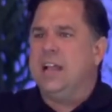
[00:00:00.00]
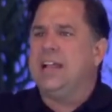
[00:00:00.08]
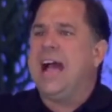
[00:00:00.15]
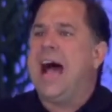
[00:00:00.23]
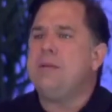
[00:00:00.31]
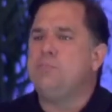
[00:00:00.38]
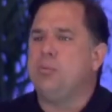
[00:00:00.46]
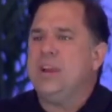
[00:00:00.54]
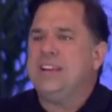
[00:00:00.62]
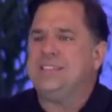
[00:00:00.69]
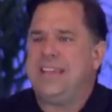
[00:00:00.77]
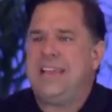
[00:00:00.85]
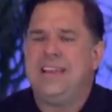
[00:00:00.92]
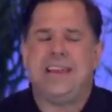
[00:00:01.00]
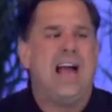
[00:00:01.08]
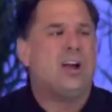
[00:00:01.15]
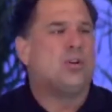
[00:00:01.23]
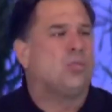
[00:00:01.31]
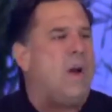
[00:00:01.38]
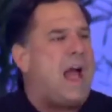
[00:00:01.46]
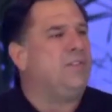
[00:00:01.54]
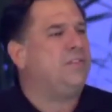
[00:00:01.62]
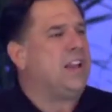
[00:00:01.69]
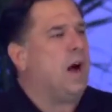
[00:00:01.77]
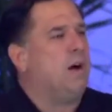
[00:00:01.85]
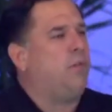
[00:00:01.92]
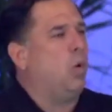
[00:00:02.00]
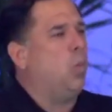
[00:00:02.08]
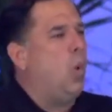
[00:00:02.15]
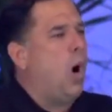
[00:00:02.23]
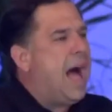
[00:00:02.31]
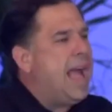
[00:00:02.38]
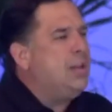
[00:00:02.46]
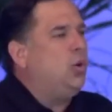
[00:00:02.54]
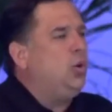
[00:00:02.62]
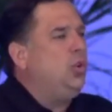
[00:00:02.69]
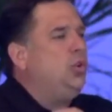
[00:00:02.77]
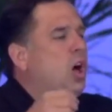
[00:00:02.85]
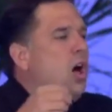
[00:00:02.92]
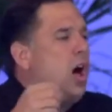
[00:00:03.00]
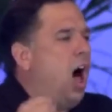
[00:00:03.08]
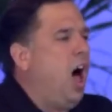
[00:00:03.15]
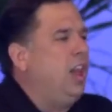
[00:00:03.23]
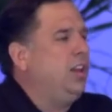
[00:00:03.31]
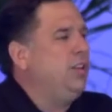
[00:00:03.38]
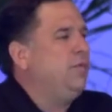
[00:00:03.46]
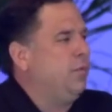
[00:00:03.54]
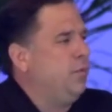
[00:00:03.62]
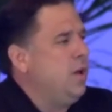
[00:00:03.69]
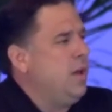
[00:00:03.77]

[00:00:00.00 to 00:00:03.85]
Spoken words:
God brings in a grafting of a wild olive